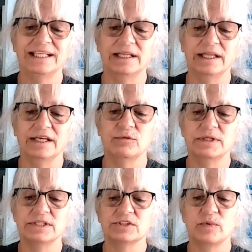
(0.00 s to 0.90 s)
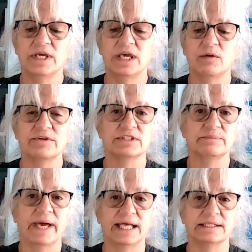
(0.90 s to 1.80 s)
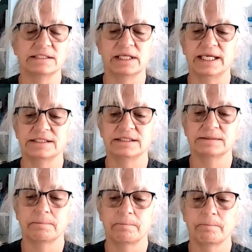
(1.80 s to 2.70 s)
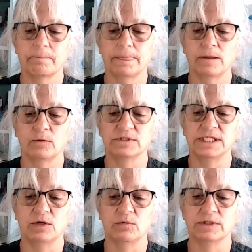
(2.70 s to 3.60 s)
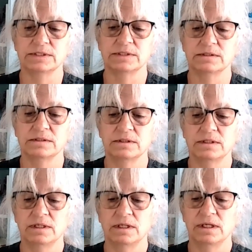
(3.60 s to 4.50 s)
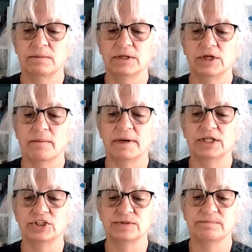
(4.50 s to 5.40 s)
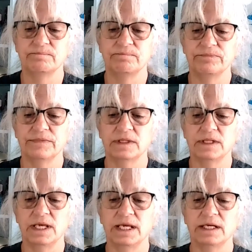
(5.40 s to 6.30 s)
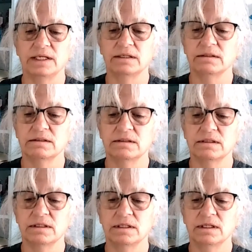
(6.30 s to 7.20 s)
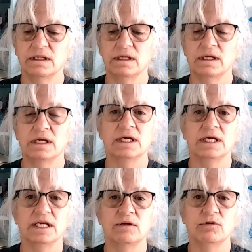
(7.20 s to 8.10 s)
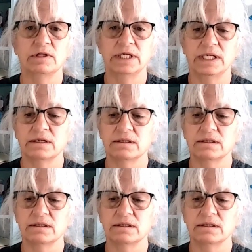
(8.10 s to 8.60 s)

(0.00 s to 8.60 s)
get a little bit of squeaking with this PATONS lace with sequins, but not much. And it really